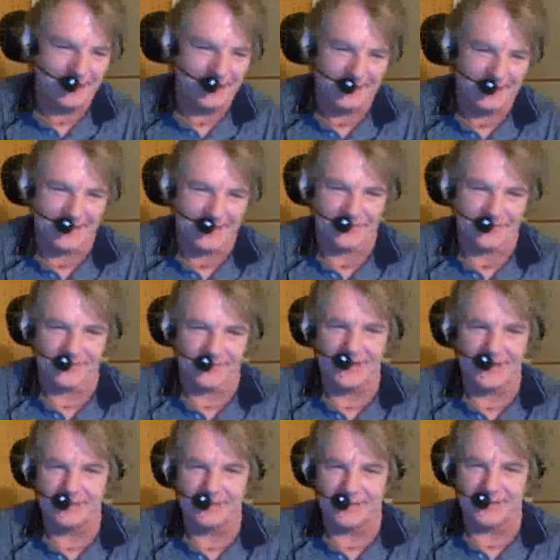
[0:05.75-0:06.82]
That's
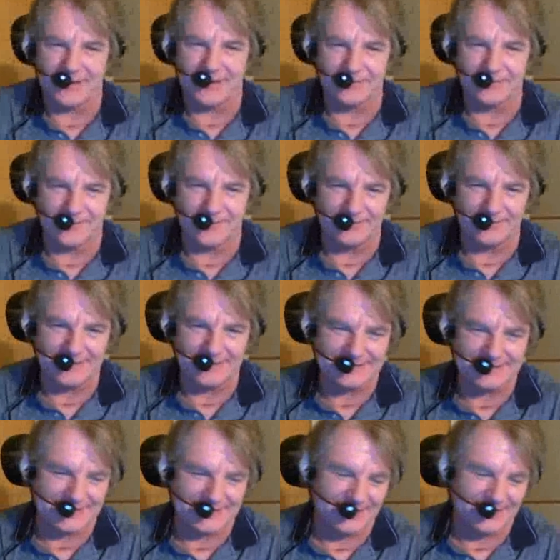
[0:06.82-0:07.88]
right, blog
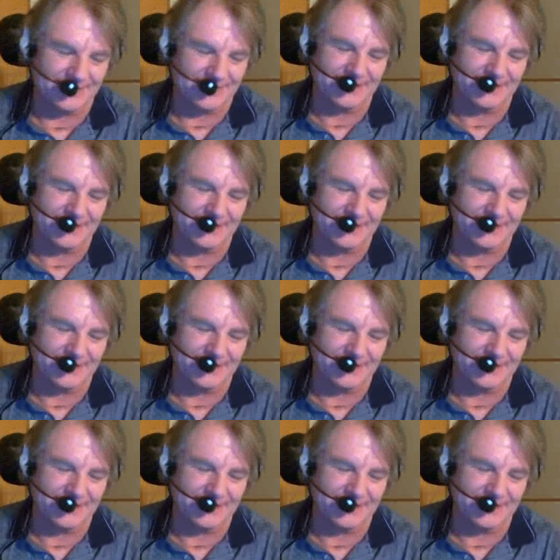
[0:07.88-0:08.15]
57.